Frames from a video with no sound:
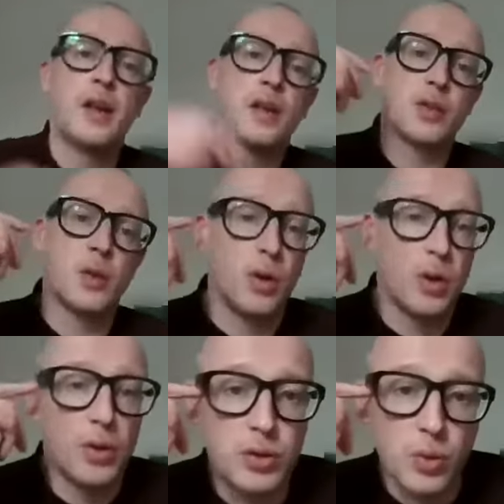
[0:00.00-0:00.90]
There's
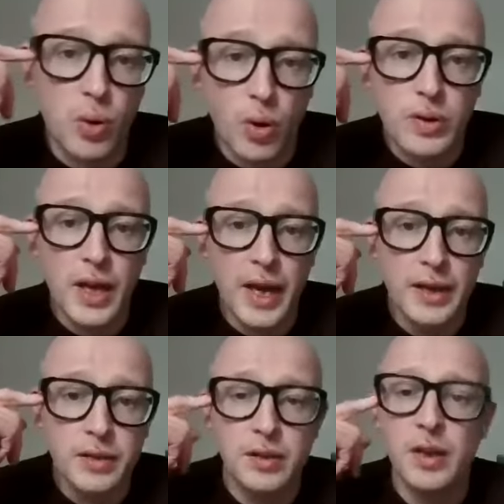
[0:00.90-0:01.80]
Oloroso
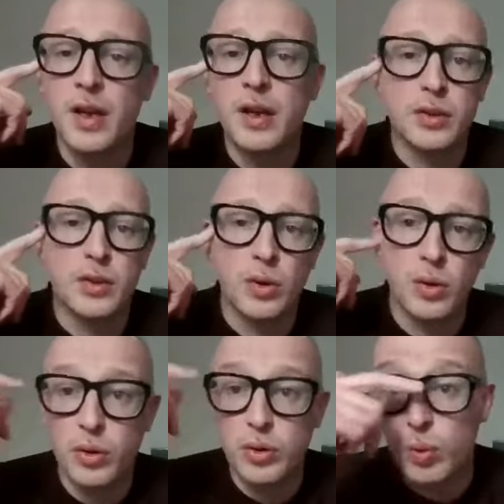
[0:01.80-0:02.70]
hogsheads, there's
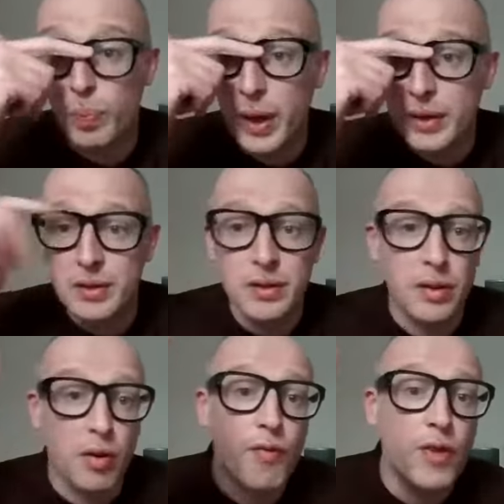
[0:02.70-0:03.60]
Oloroso butts,
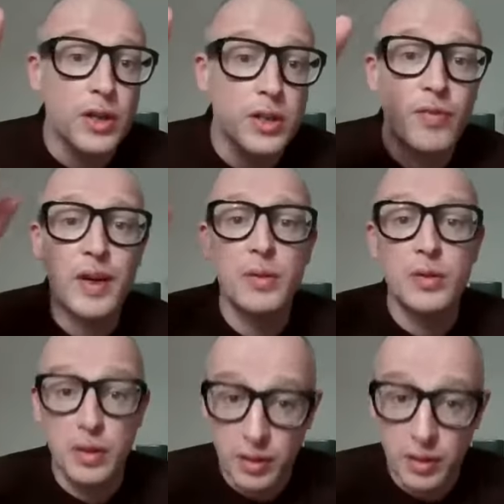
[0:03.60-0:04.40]
there's first fills,